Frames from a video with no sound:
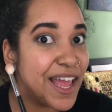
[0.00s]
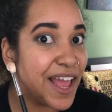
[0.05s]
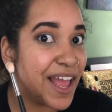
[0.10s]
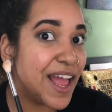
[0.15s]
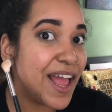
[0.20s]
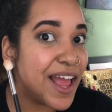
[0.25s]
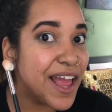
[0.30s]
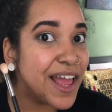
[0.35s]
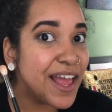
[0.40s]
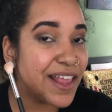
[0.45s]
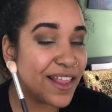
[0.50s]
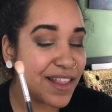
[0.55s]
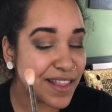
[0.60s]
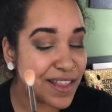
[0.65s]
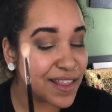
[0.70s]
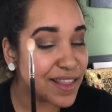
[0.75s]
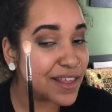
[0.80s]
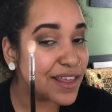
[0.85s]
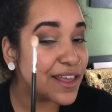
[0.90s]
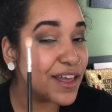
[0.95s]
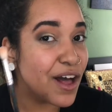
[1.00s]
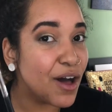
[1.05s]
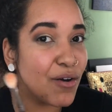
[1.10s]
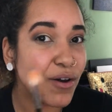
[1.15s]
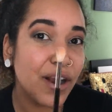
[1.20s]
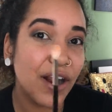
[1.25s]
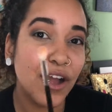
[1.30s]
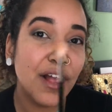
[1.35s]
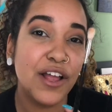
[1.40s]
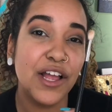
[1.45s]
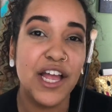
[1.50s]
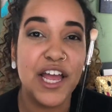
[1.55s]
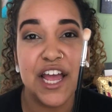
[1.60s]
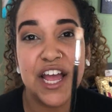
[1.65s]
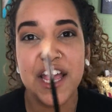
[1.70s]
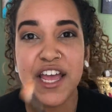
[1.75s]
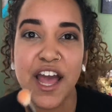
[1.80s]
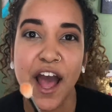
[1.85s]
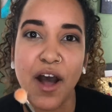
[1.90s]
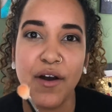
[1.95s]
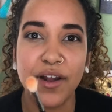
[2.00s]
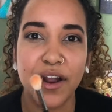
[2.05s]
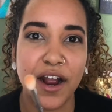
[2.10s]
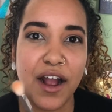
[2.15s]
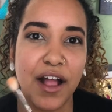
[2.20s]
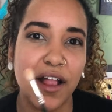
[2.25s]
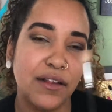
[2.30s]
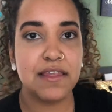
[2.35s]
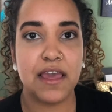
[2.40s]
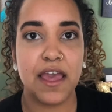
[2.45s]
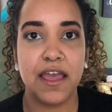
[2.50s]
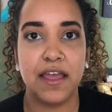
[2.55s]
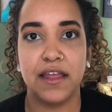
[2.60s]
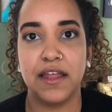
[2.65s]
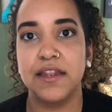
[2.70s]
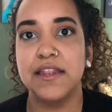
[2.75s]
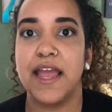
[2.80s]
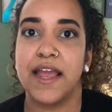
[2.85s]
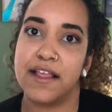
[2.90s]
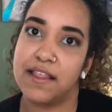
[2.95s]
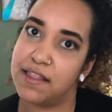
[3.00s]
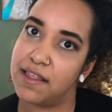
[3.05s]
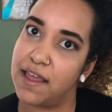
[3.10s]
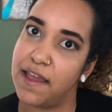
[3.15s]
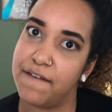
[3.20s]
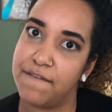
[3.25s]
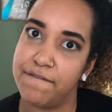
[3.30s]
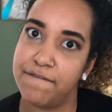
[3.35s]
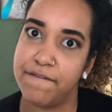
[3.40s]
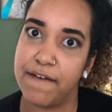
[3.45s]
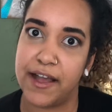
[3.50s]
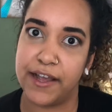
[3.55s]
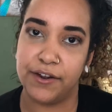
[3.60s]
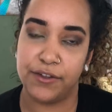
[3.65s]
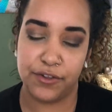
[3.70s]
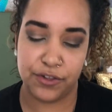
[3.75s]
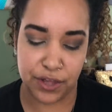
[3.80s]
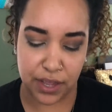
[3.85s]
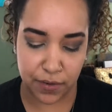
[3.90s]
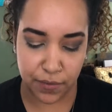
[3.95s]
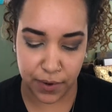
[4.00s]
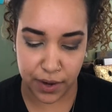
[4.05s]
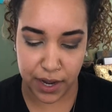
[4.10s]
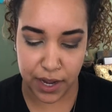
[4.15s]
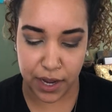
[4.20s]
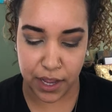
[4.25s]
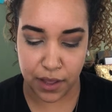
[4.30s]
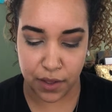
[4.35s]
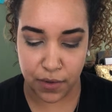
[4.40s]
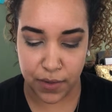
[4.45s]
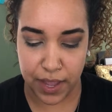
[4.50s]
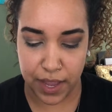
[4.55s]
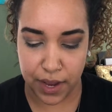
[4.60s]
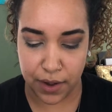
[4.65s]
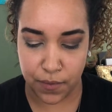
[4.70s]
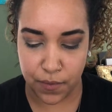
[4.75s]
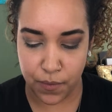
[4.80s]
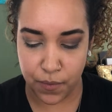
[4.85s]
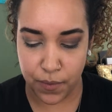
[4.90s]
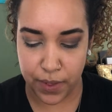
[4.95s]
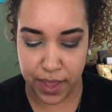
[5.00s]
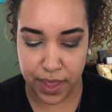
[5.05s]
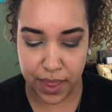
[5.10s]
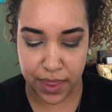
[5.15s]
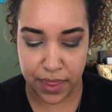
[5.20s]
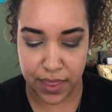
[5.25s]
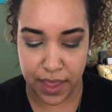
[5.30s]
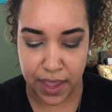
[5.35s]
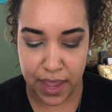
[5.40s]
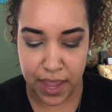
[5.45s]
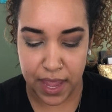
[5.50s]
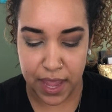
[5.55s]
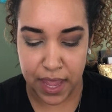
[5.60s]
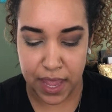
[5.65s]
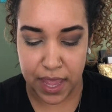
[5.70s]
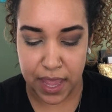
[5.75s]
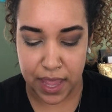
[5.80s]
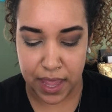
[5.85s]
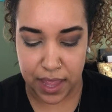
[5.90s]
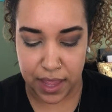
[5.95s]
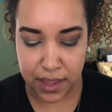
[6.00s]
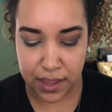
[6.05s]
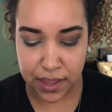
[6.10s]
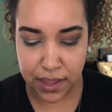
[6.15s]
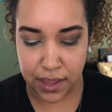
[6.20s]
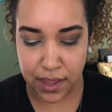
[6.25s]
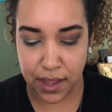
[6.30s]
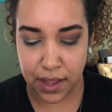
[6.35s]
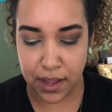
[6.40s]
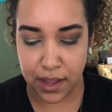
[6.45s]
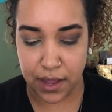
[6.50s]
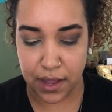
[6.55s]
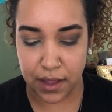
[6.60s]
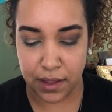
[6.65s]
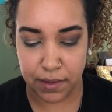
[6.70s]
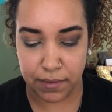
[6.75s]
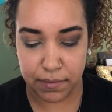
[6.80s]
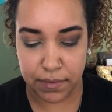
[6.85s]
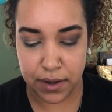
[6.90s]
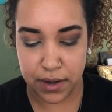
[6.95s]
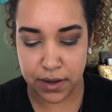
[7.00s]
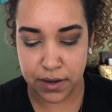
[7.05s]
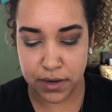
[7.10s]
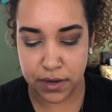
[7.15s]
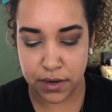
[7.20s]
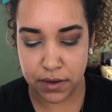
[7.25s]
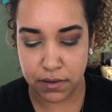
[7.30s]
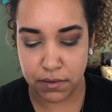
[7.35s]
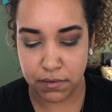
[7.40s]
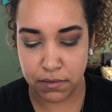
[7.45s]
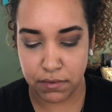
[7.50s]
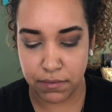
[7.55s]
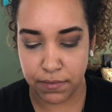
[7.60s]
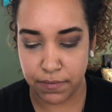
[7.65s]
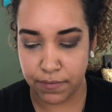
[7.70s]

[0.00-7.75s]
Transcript: Yes, go girl, go girl. Next and final shade we're gonna go in with is, I'm gonna do